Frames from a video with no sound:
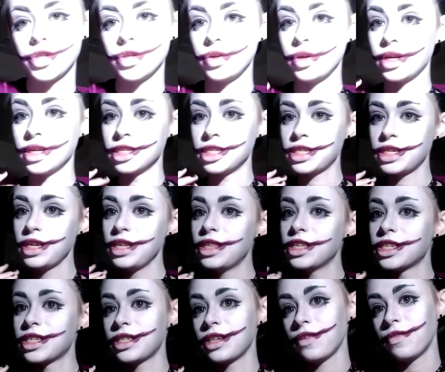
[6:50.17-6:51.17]
see, this
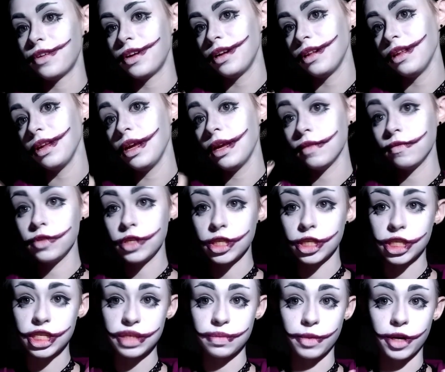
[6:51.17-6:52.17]
definitely gives the
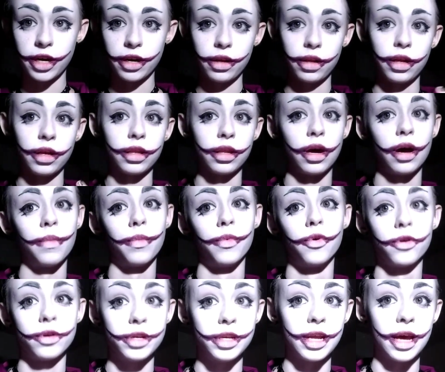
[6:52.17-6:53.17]
smile a lot more
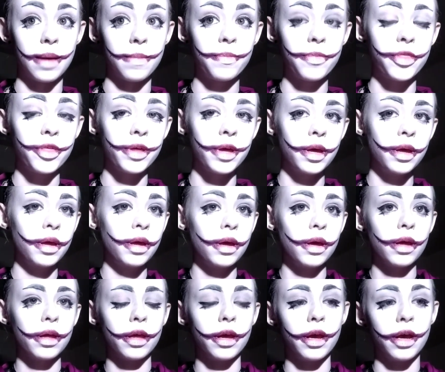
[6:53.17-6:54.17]
depth.
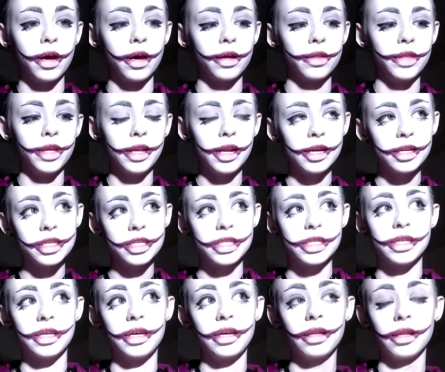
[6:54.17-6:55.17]
And the next thing,
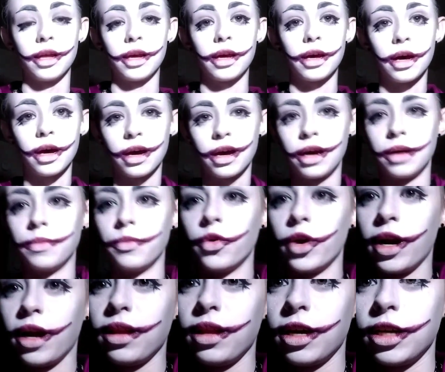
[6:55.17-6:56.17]
like what I
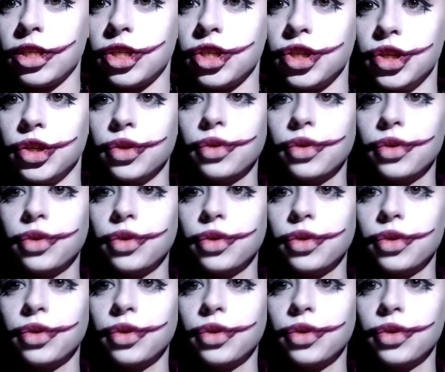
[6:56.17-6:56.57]
like to do